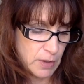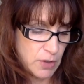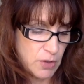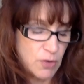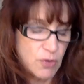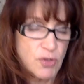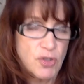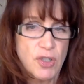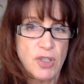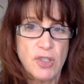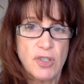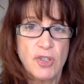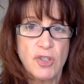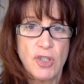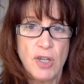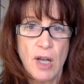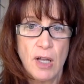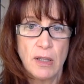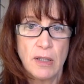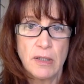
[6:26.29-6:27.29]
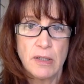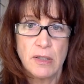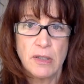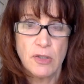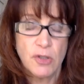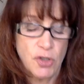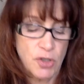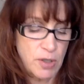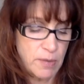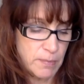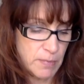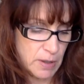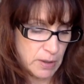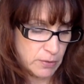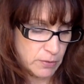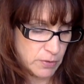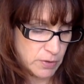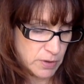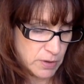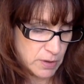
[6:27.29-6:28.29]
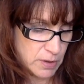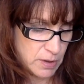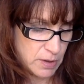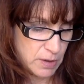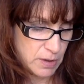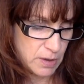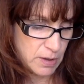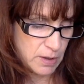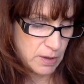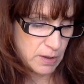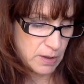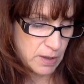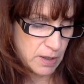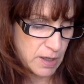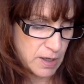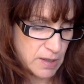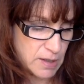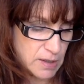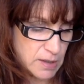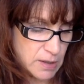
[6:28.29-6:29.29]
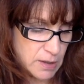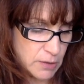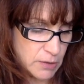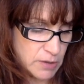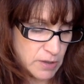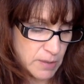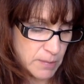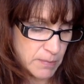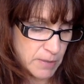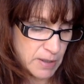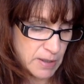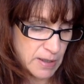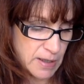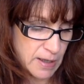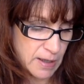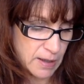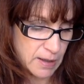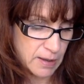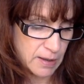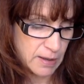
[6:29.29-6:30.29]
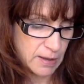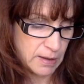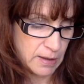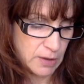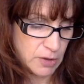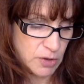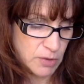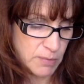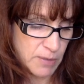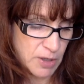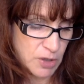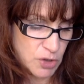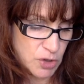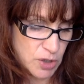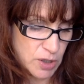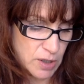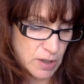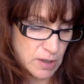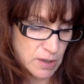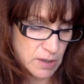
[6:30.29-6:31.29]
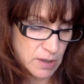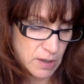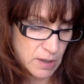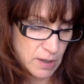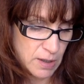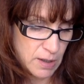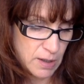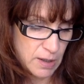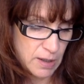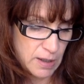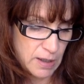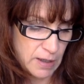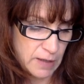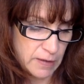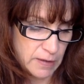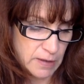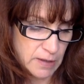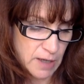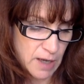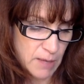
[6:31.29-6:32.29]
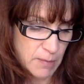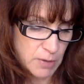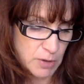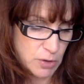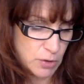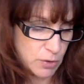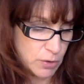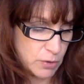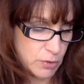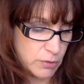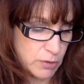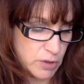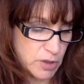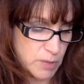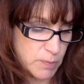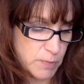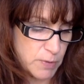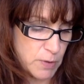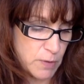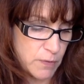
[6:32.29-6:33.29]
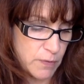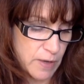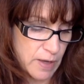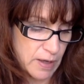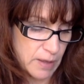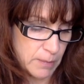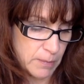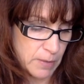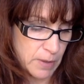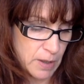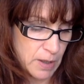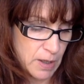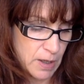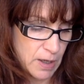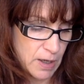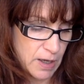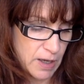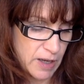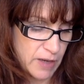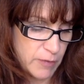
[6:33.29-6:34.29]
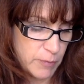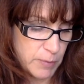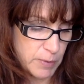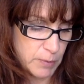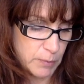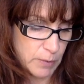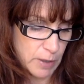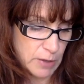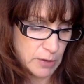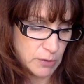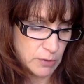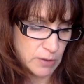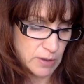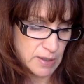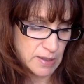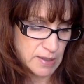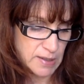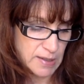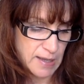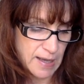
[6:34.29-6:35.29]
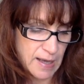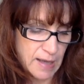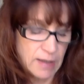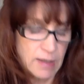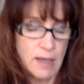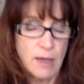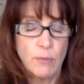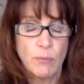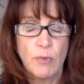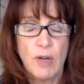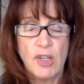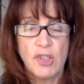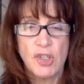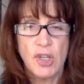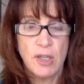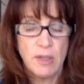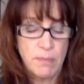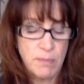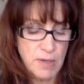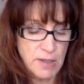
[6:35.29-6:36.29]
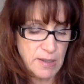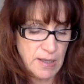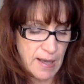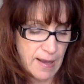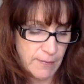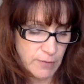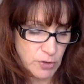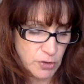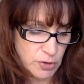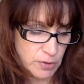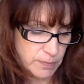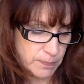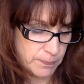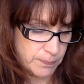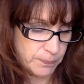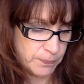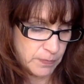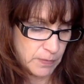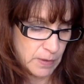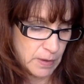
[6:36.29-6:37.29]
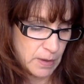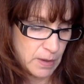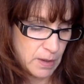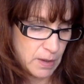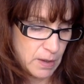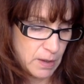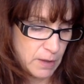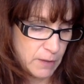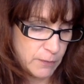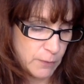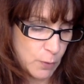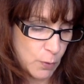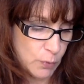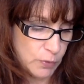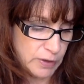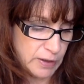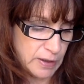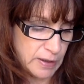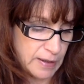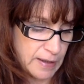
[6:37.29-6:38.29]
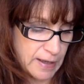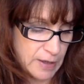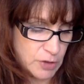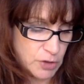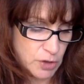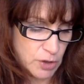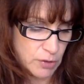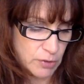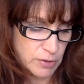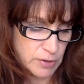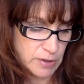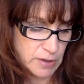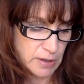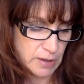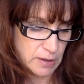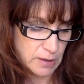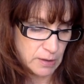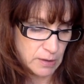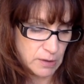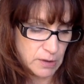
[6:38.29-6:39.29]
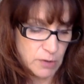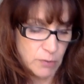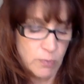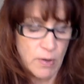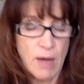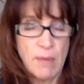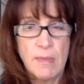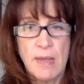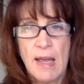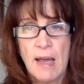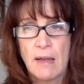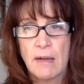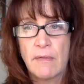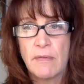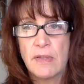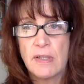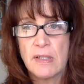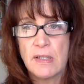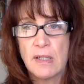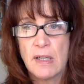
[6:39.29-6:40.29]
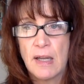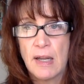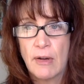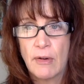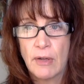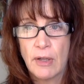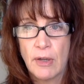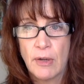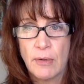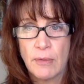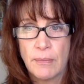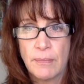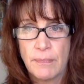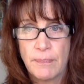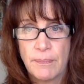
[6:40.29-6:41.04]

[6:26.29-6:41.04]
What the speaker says: You're just jealous, she mutters. Heat steals up my neck and into my cheeks. In the time it took her to spew venom, I have been rendered a sad and wretched Miss Havisham. If only I had Charles Dickens to write me out of this scenario.